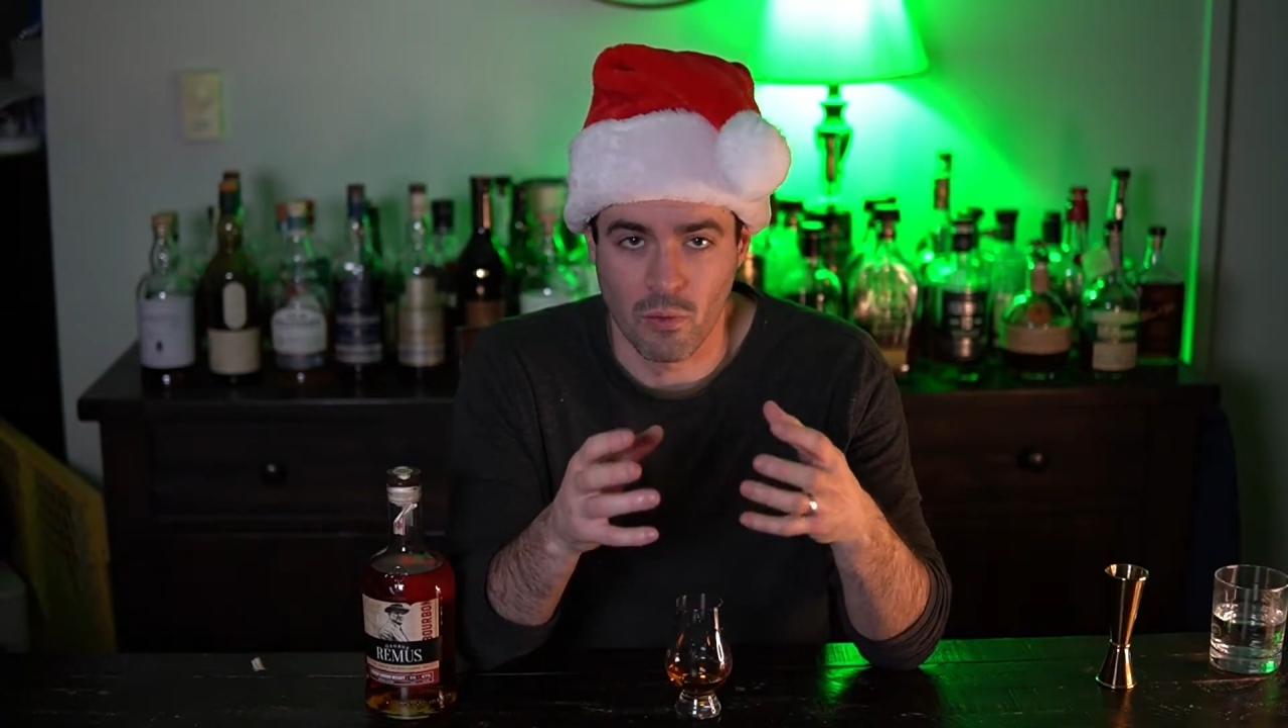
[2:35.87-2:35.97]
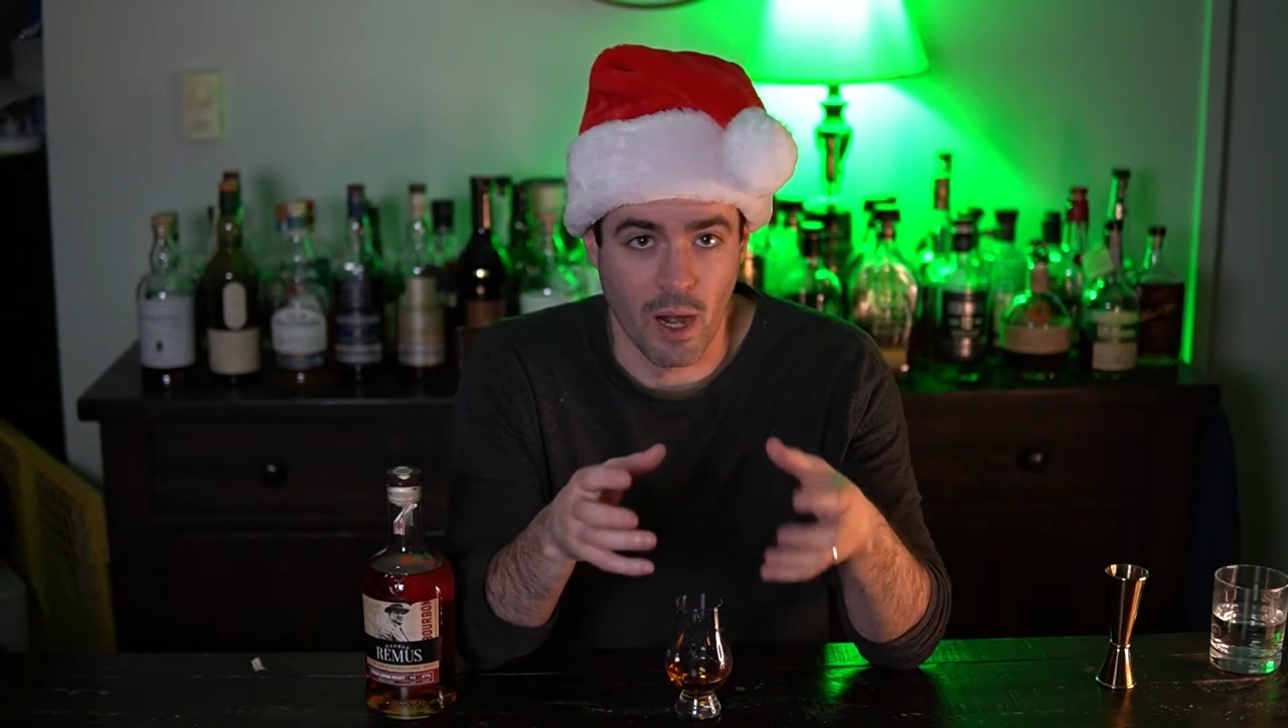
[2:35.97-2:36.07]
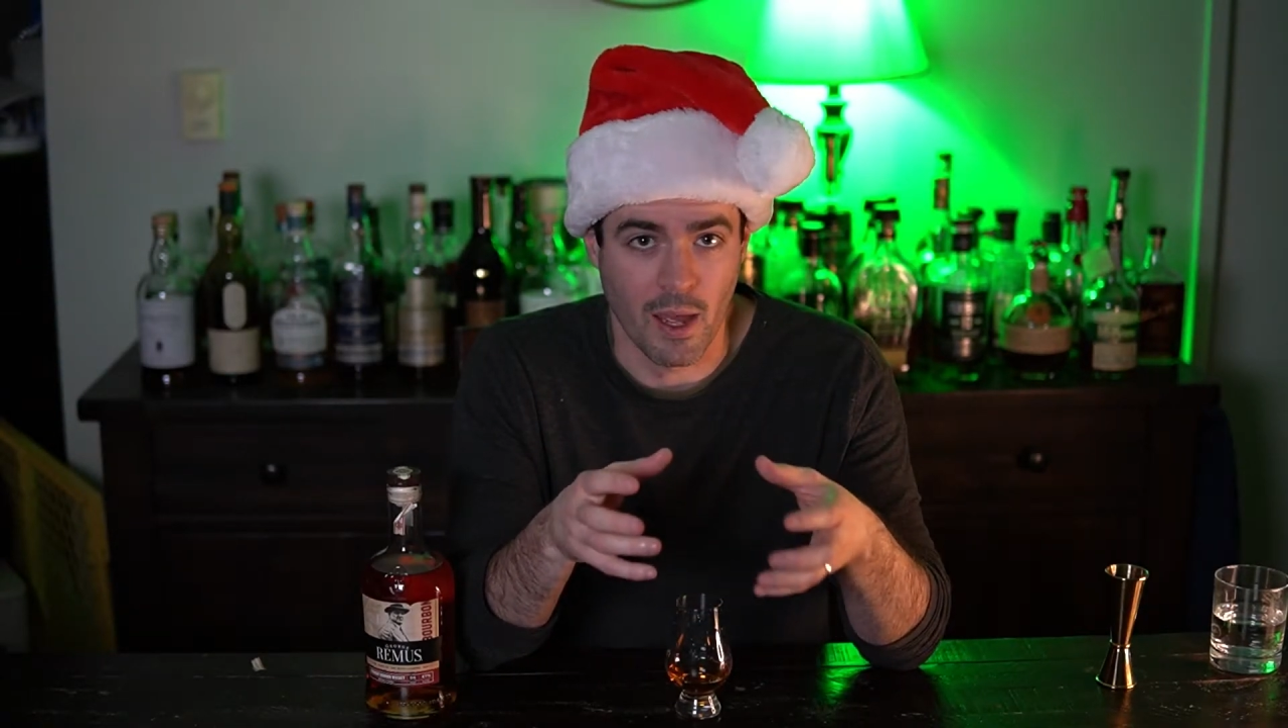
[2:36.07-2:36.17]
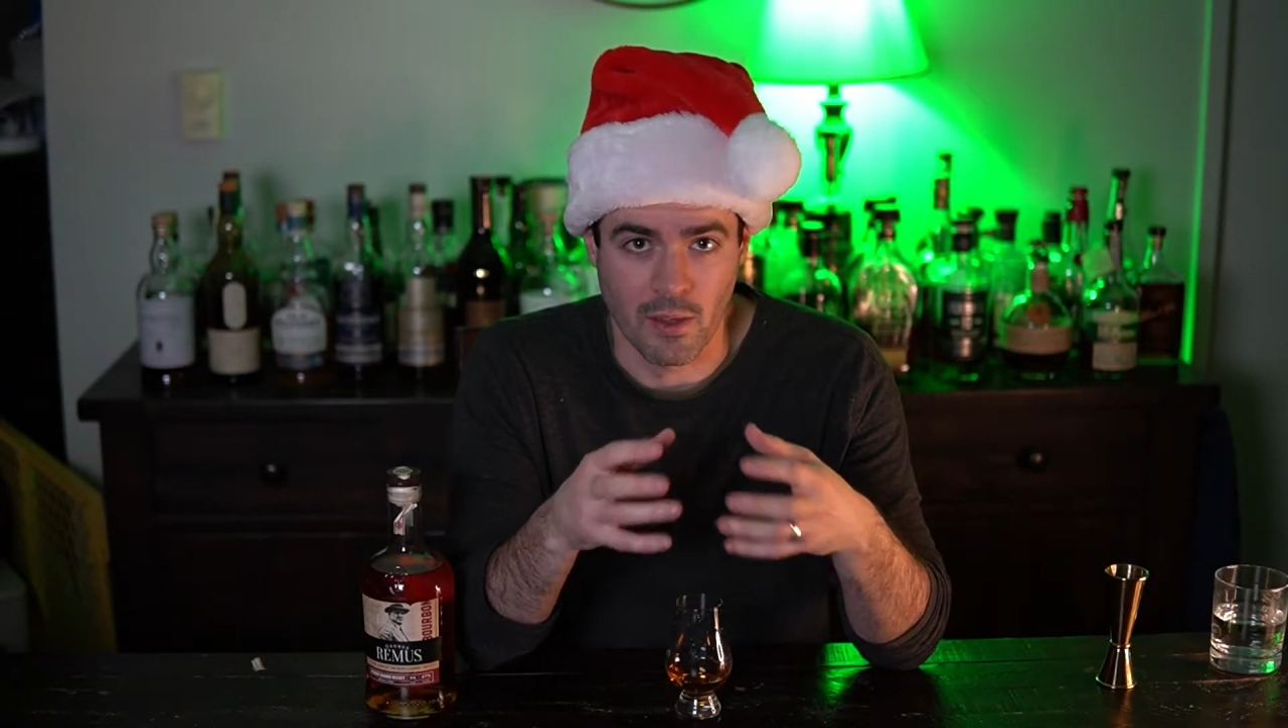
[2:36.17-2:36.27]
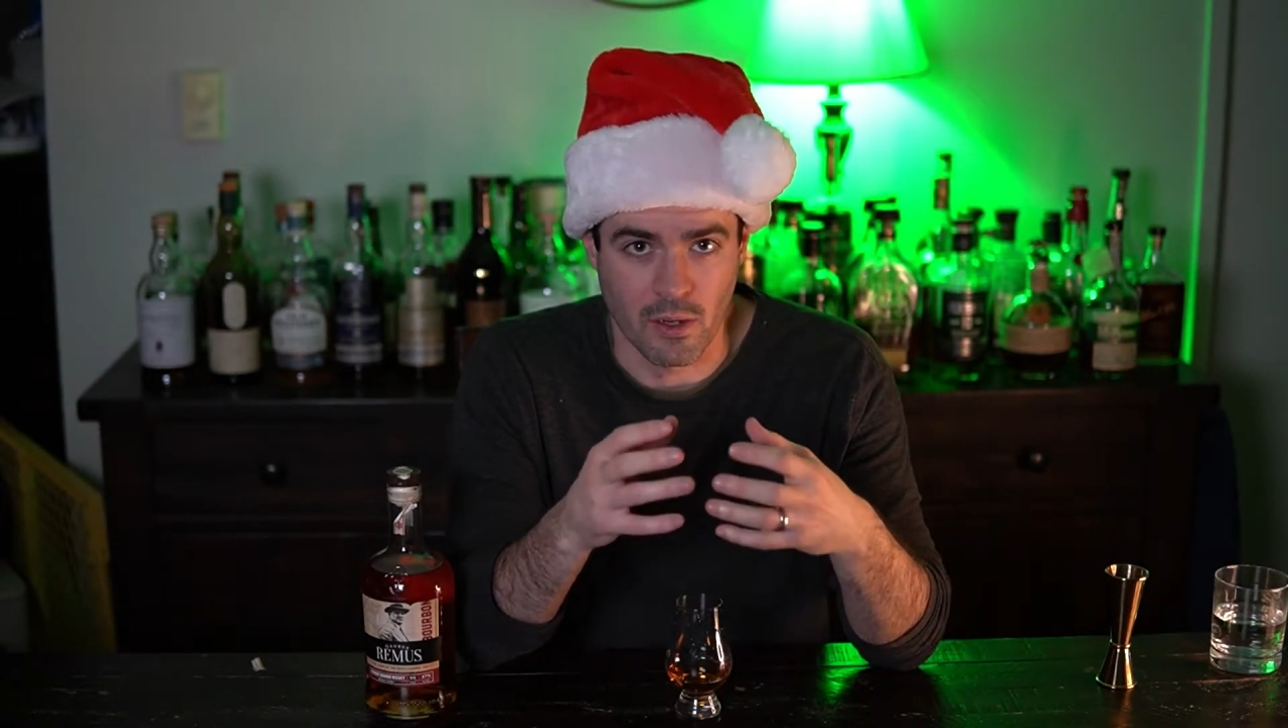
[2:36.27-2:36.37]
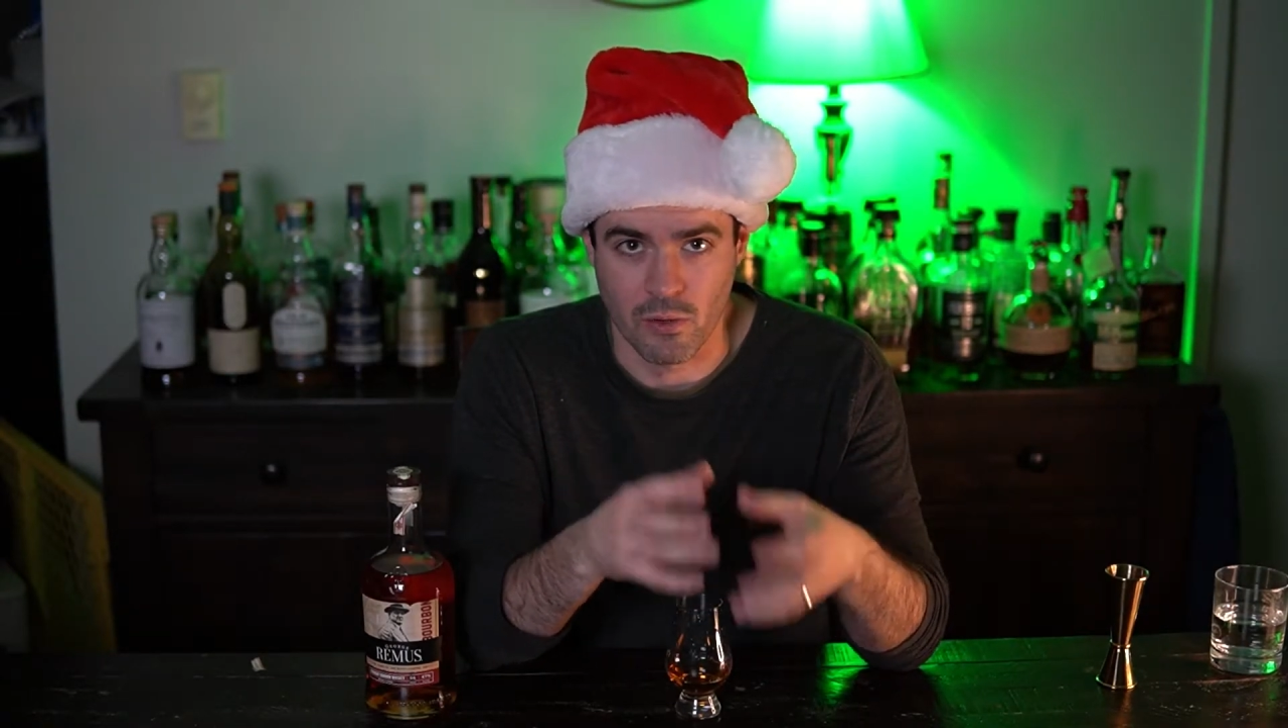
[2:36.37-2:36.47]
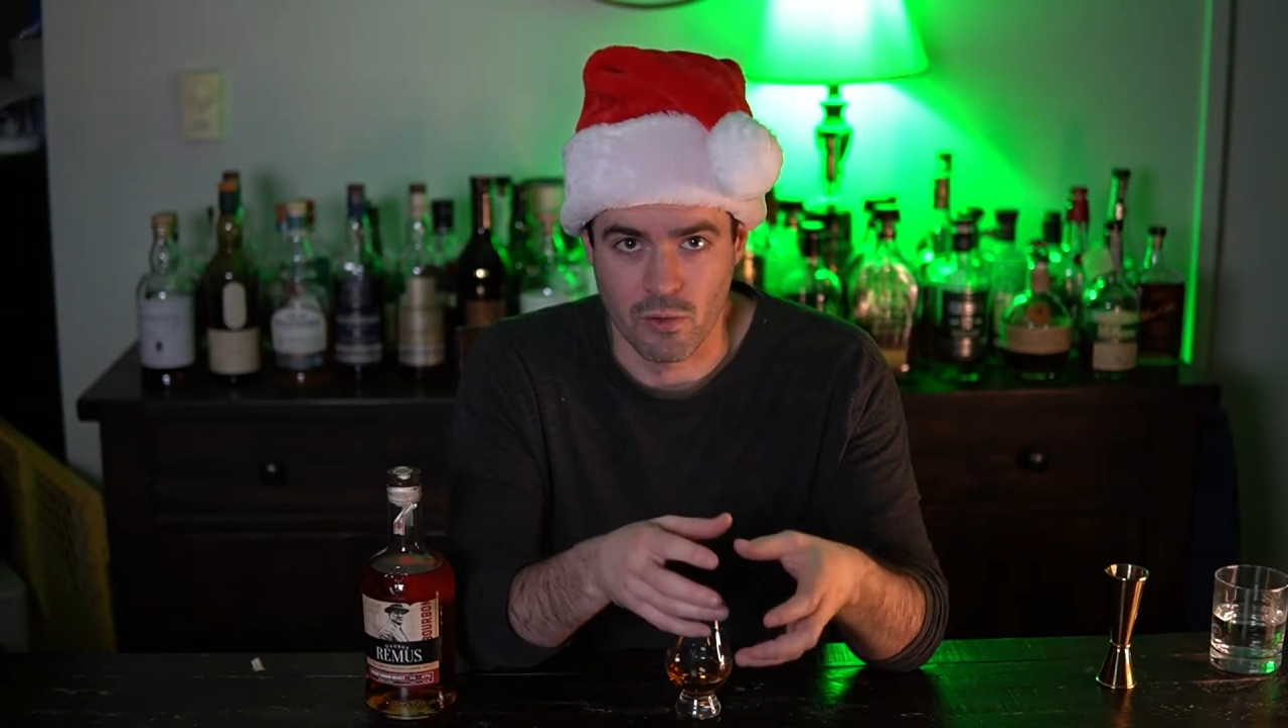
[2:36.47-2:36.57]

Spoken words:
rye that you're